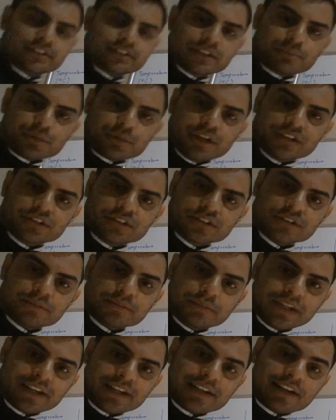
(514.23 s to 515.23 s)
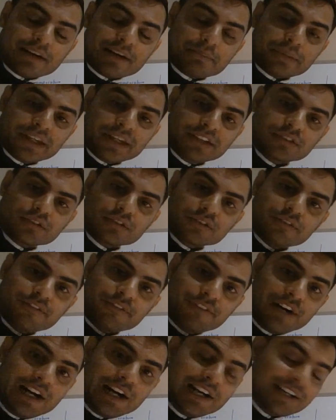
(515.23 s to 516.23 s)
I'm going to split it up into
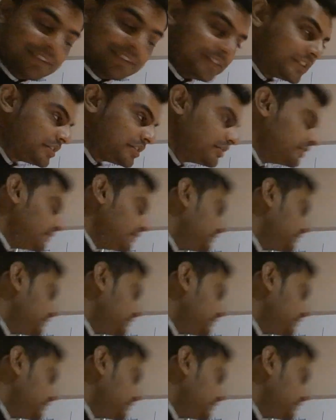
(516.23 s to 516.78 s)
5s.